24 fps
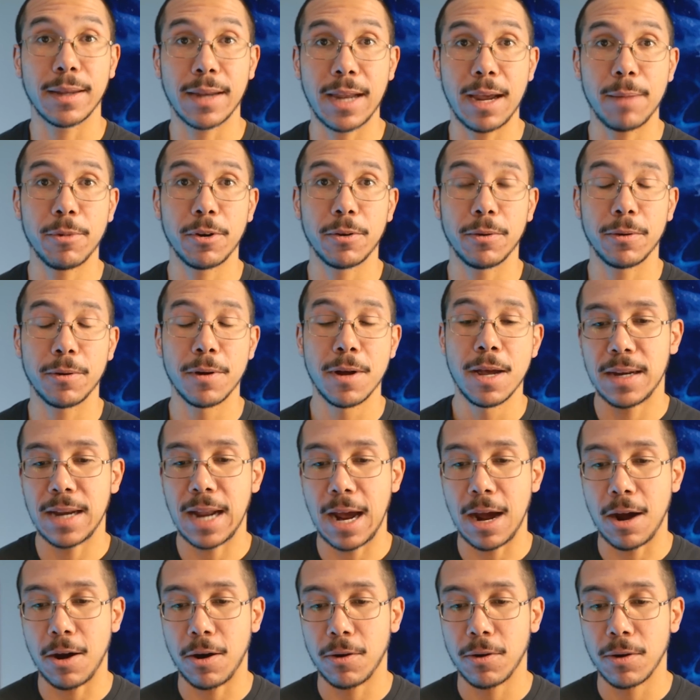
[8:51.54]
the chemical.
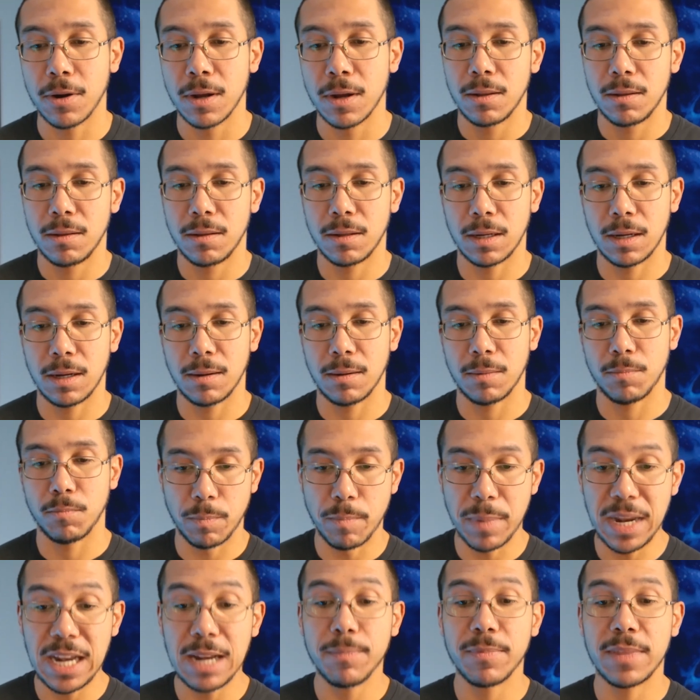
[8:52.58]
Now, the
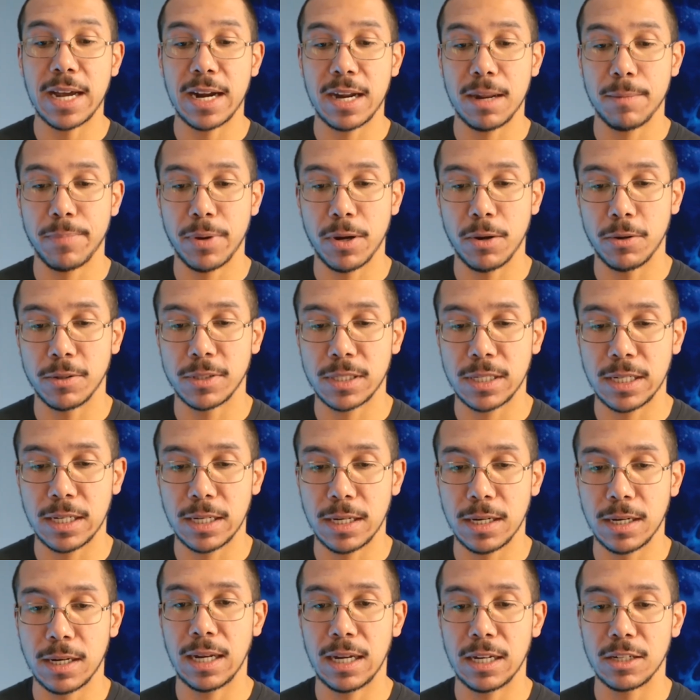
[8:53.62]
meme that he
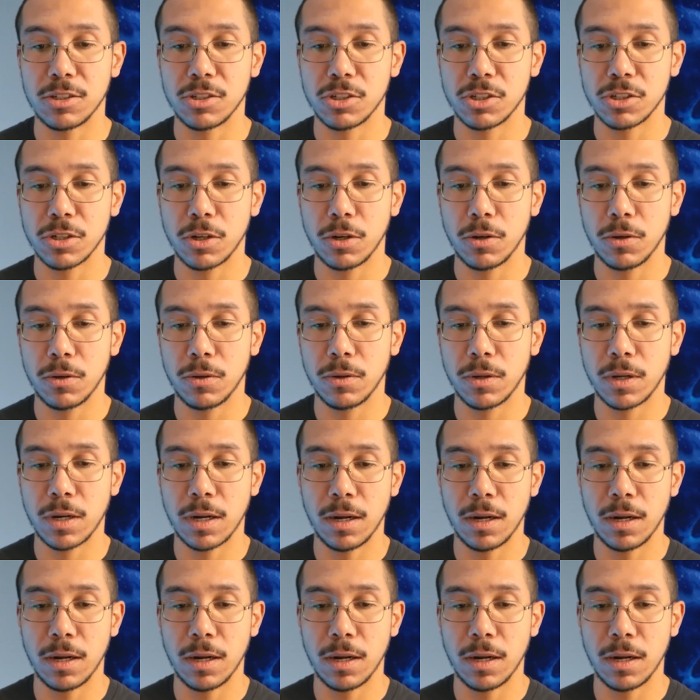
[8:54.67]
posted, it showed